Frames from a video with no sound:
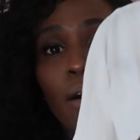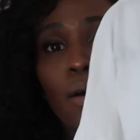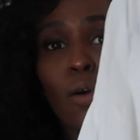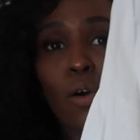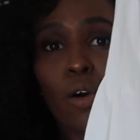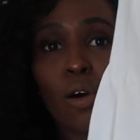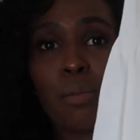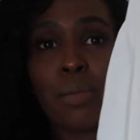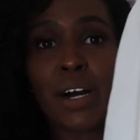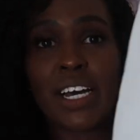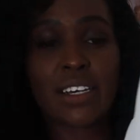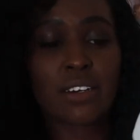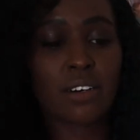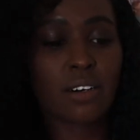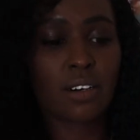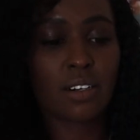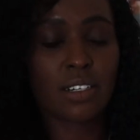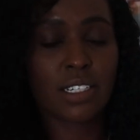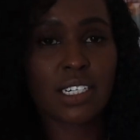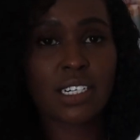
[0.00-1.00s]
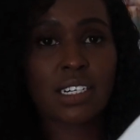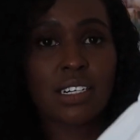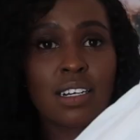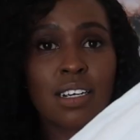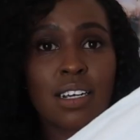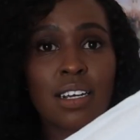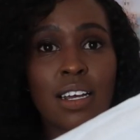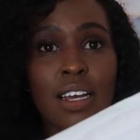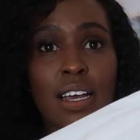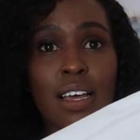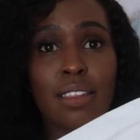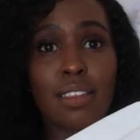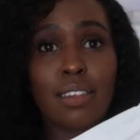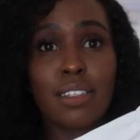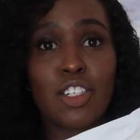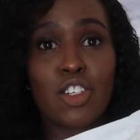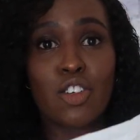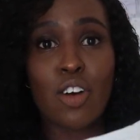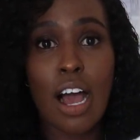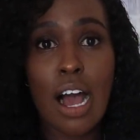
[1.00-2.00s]
Oh my god,
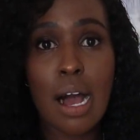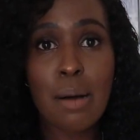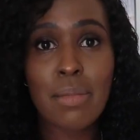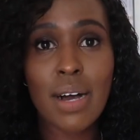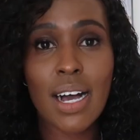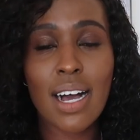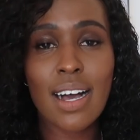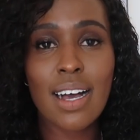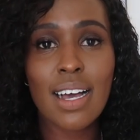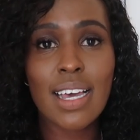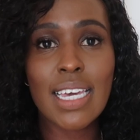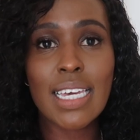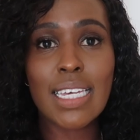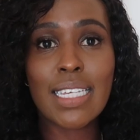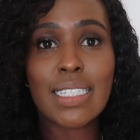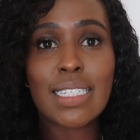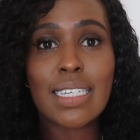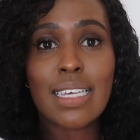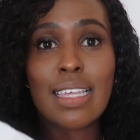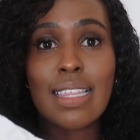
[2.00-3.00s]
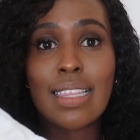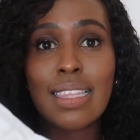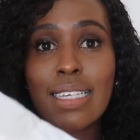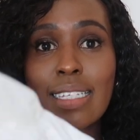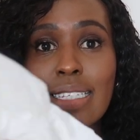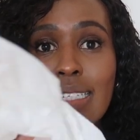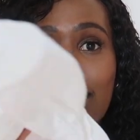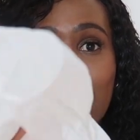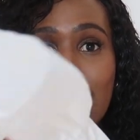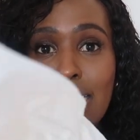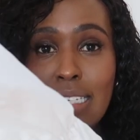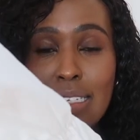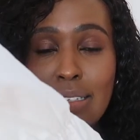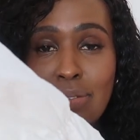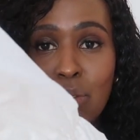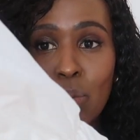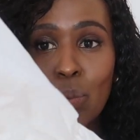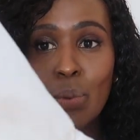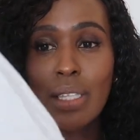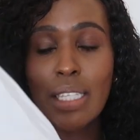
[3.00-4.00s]
the drama is in the
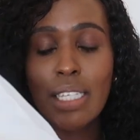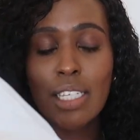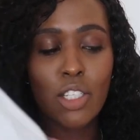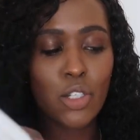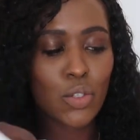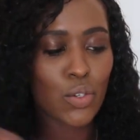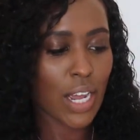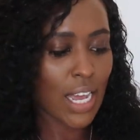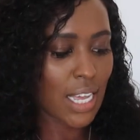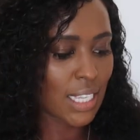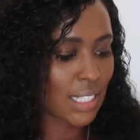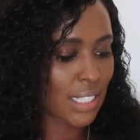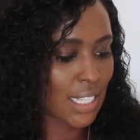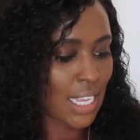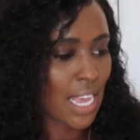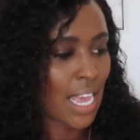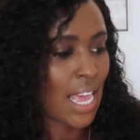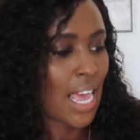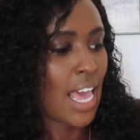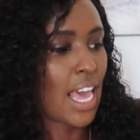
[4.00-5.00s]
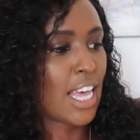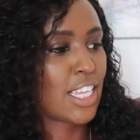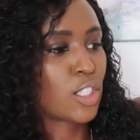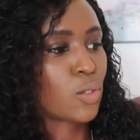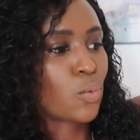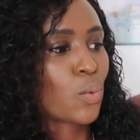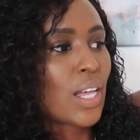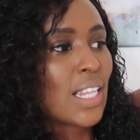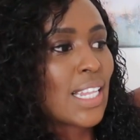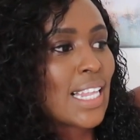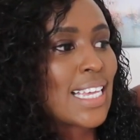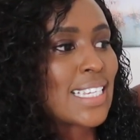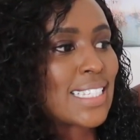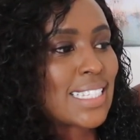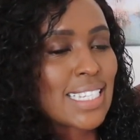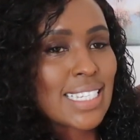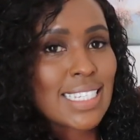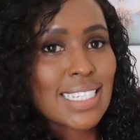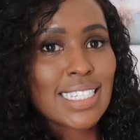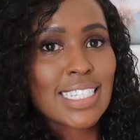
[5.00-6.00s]
sleeves with this dress, as well as
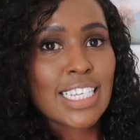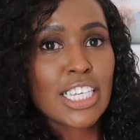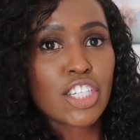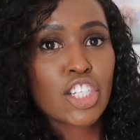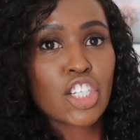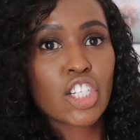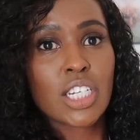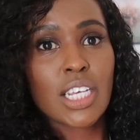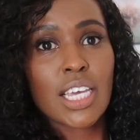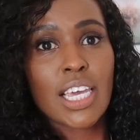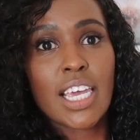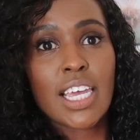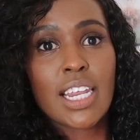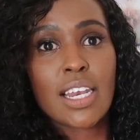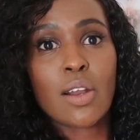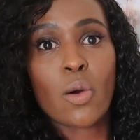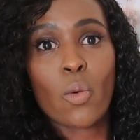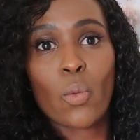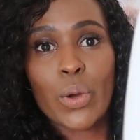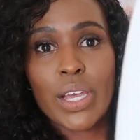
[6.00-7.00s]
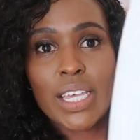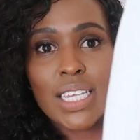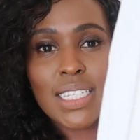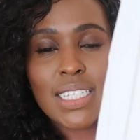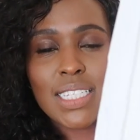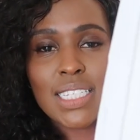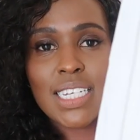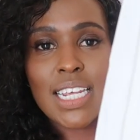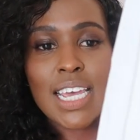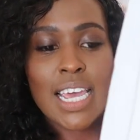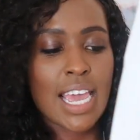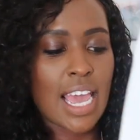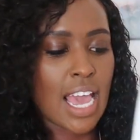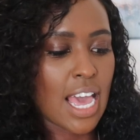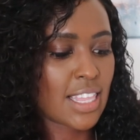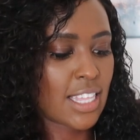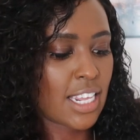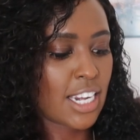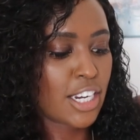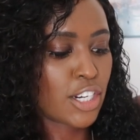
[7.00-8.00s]
the cinched in waist,
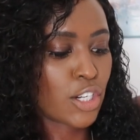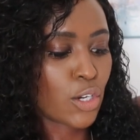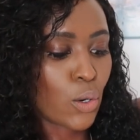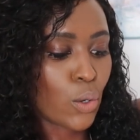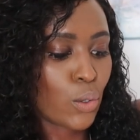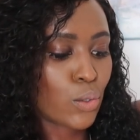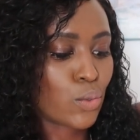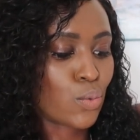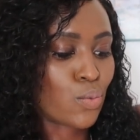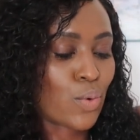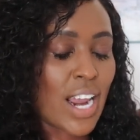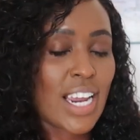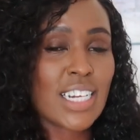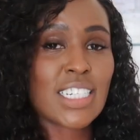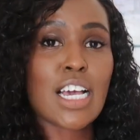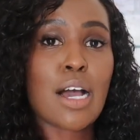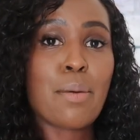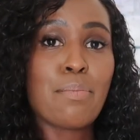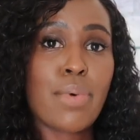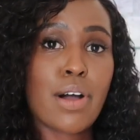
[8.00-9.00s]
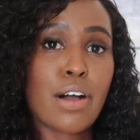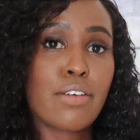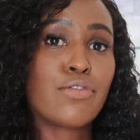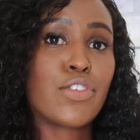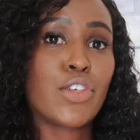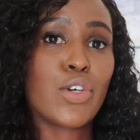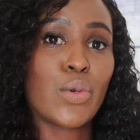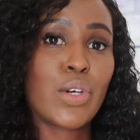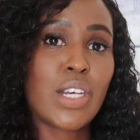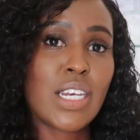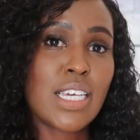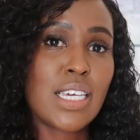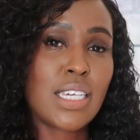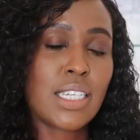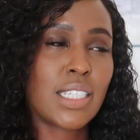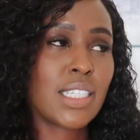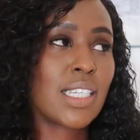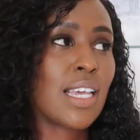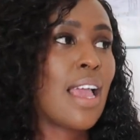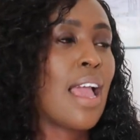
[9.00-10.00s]
and then it goes right above your
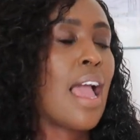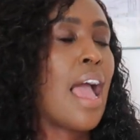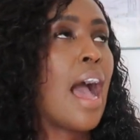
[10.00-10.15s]
knees.